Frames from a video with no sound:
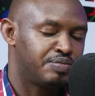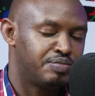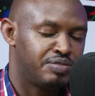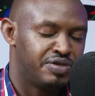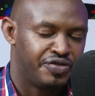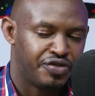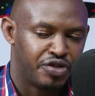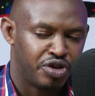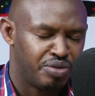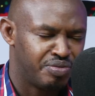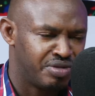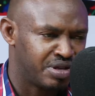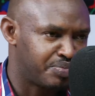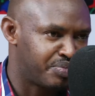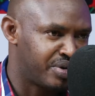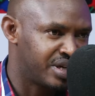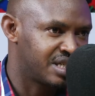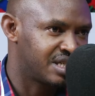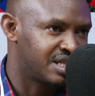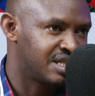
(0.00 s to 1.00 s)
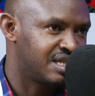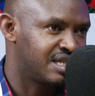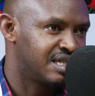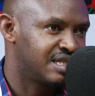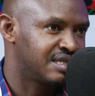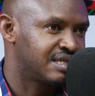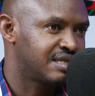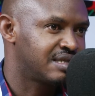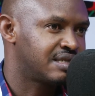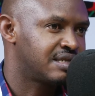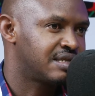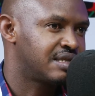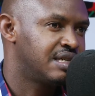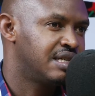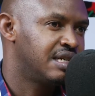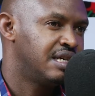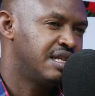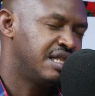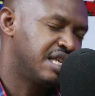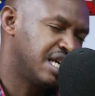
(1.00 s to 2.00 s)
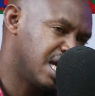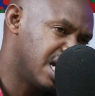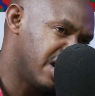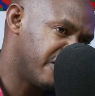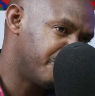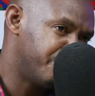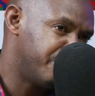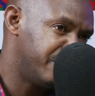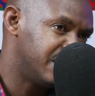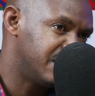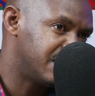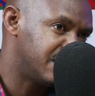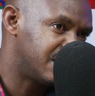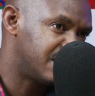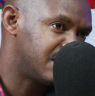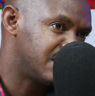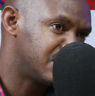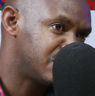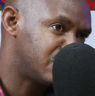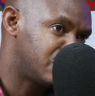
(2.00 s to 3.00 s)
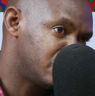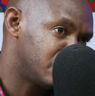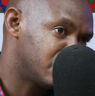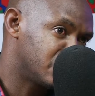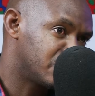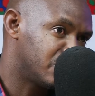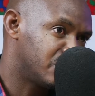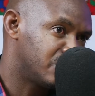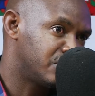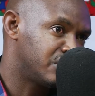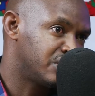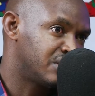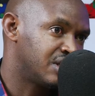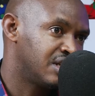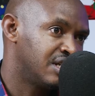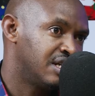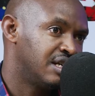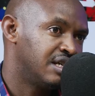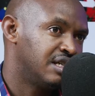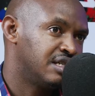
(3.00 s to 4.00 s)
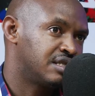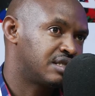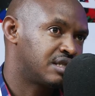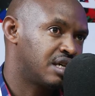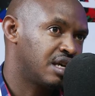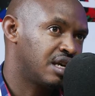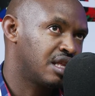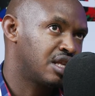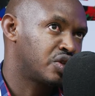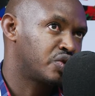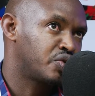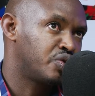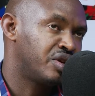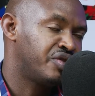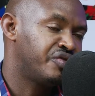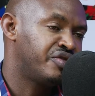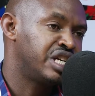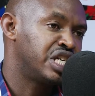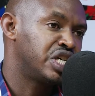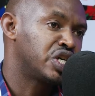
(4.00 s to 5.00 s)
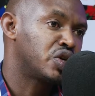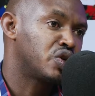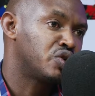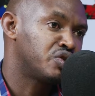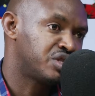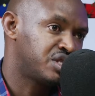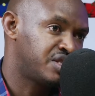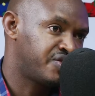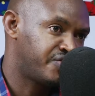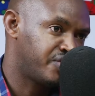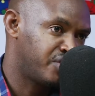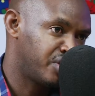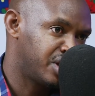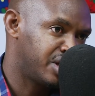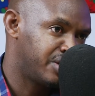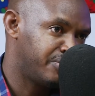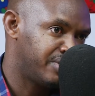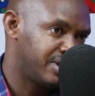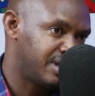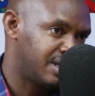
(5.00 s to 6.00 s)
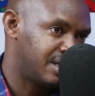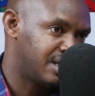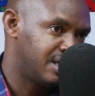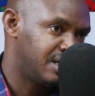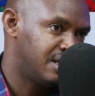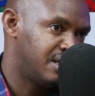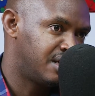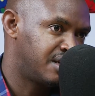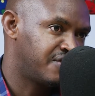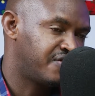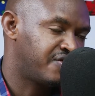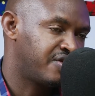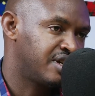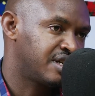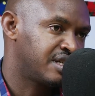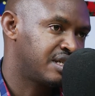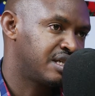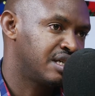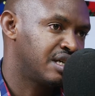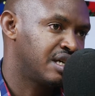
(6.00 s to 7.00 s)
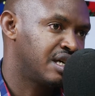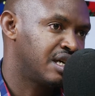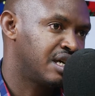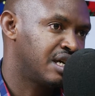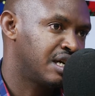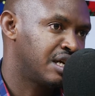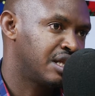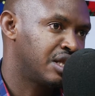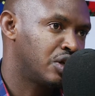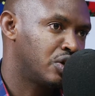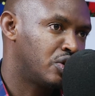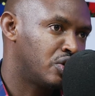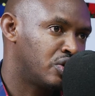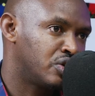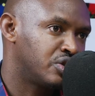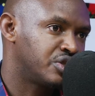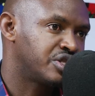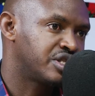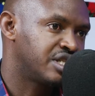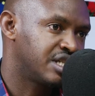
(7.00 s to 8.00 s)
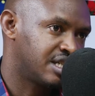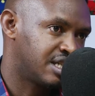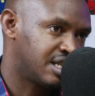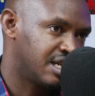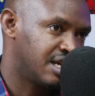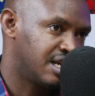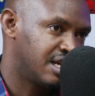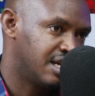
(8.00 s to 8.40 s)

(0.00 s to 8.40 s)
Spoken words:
development partners, the government, institutions, such that we have an inclusive document reflecting the whole sector,